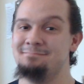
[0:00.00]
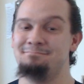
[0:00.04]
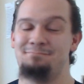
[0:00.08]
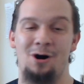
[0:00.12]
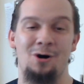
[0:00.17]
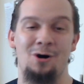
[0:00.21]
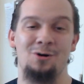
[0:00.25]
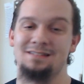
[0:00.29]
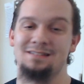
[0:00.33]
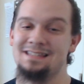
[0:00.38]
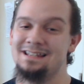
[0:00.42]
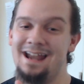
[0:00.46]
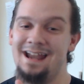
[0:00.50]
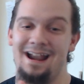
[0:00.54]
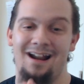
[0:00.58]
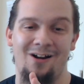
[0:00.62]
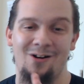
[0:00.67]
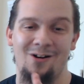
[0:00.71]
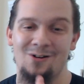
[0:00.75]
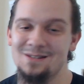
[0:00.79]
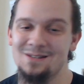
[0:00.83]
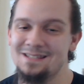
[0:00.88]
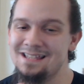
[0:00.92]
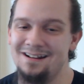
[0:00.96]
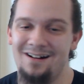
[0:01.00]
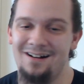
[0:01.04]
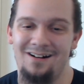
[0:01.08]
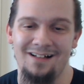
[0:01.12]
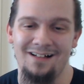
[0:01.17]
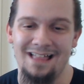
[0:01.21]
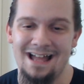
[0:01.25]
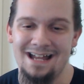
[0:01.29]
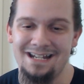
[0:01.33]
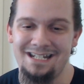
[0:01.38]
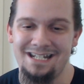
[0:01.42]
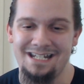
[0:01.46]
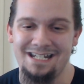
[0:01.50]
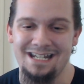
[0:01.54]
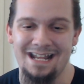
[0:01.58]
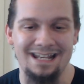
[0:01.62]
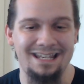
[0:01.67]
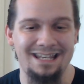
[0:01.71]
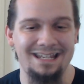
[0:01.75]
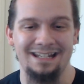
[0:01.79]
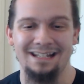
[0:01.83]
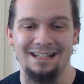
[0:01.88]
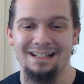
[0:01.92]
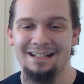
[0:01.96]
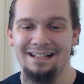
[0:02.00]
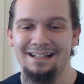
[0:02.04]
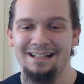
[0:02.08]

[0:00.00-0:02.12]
and bows and arrows and all that shit.